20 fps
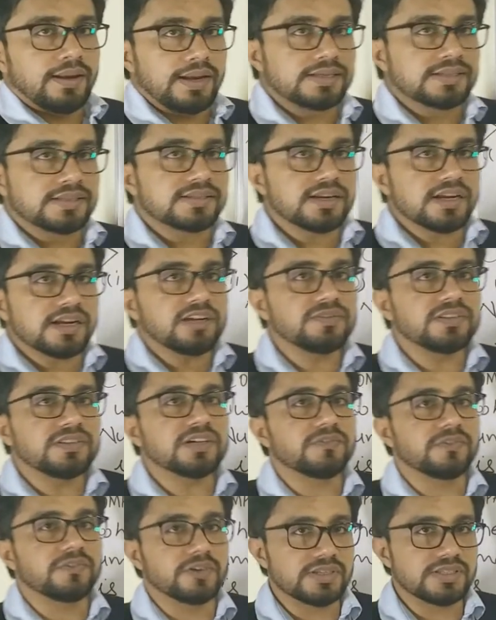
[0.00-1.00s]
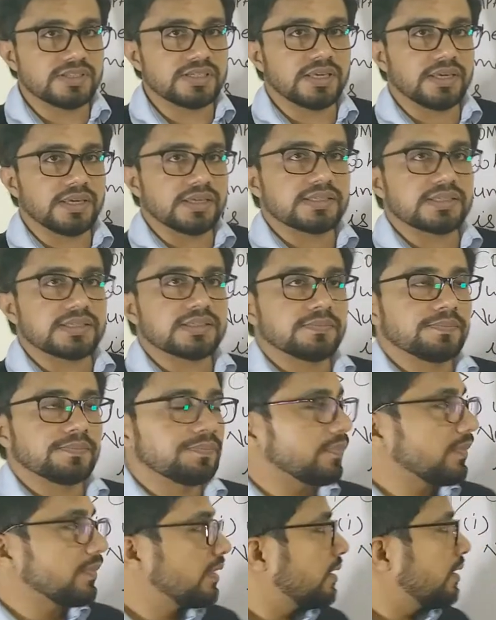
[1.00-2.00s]
Let's start with the first case,
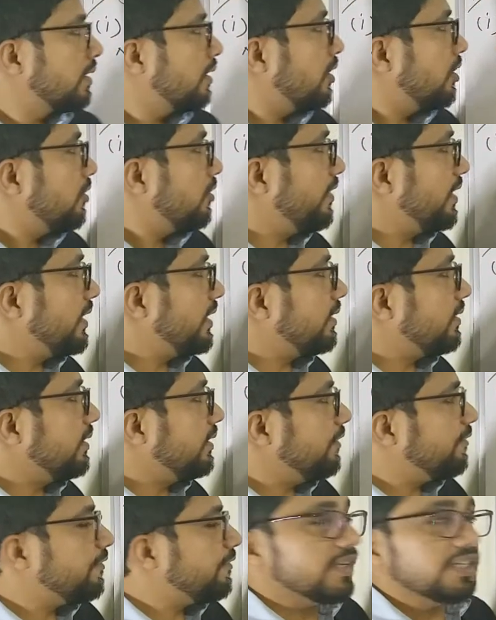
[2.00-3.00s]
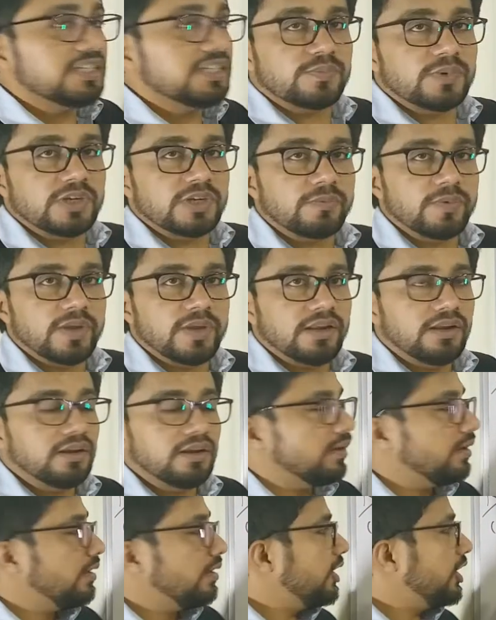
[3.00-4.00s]
when the difference
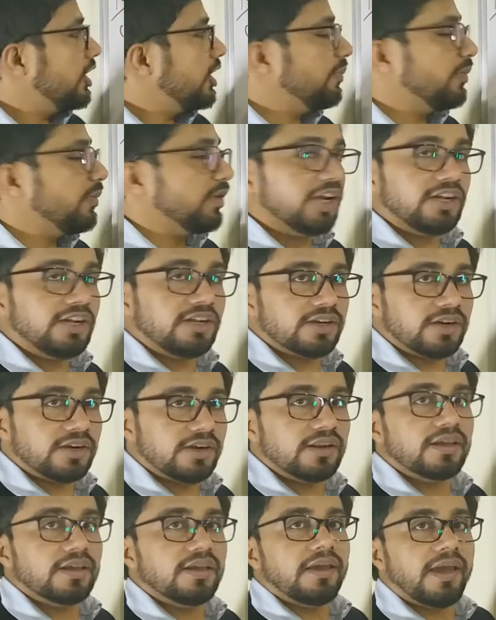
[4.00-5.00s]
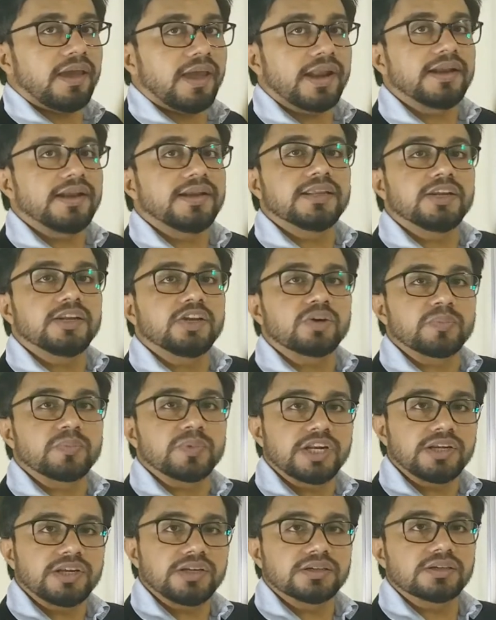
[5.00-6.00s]
between numerator and
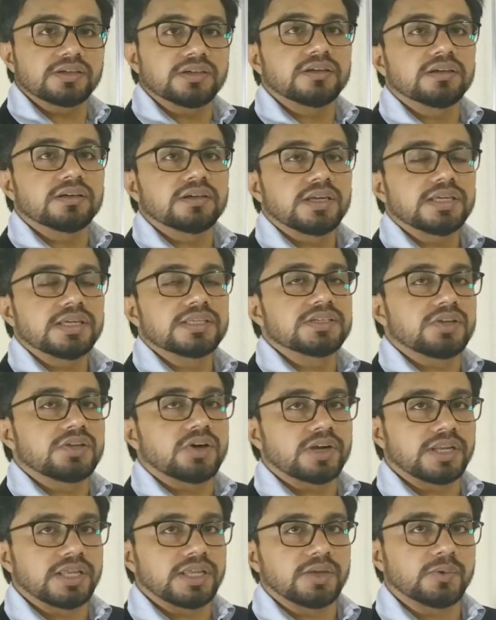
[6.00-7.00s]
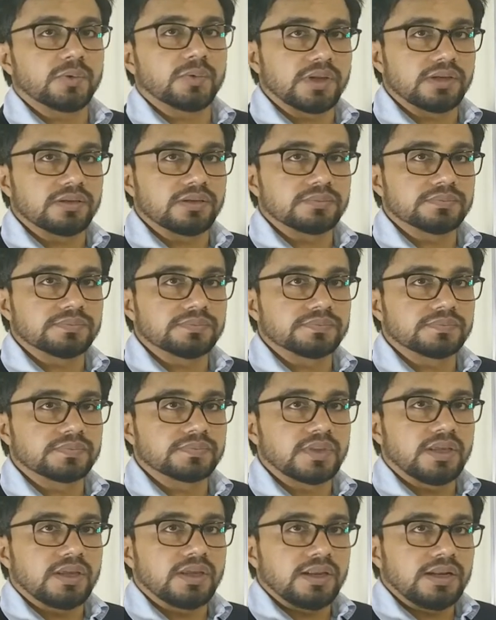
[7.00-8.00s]
denominator is not equal.
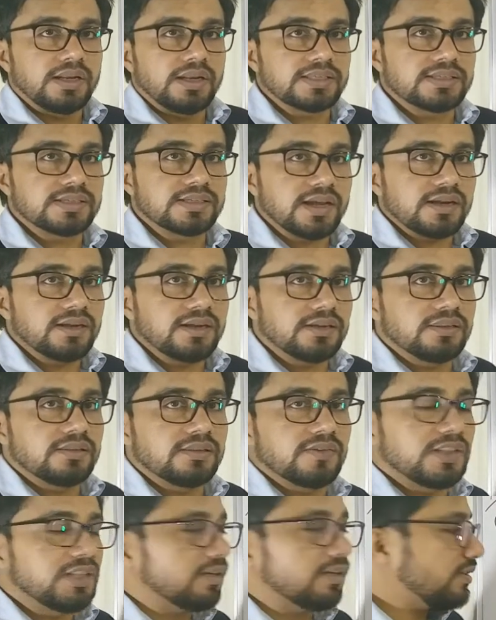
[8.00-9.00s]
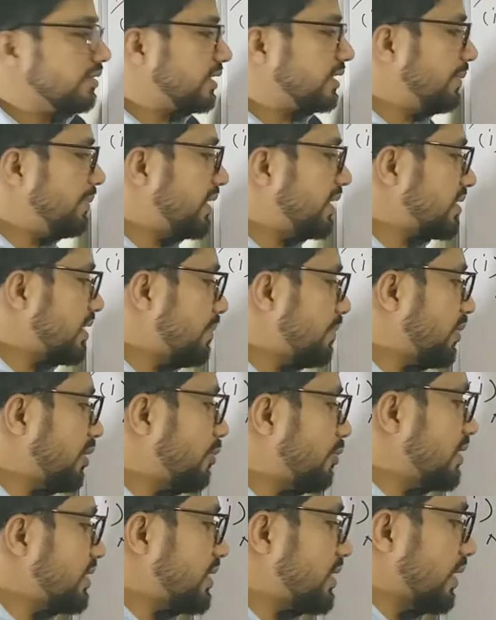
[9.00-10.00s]
Let's start with the same
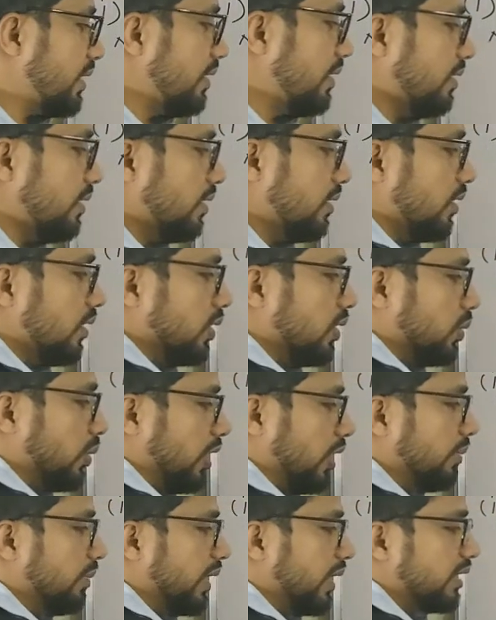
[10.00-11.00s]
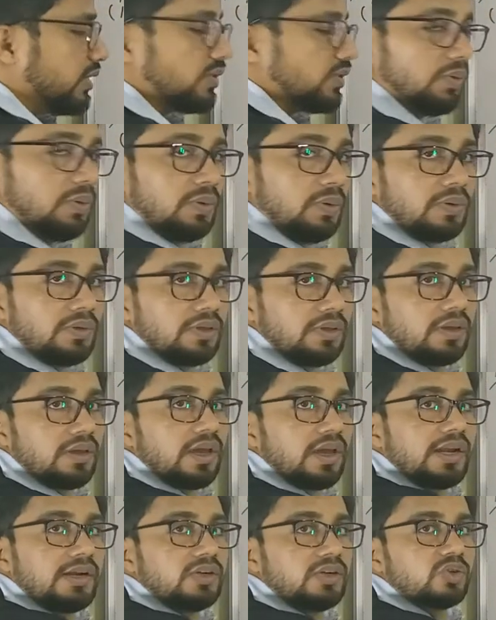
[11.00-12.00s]
example once again, 1 by 2
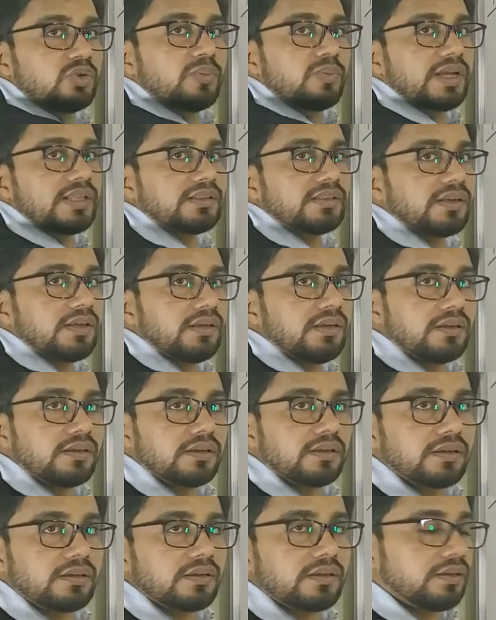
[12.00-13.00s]
and 2 by 3.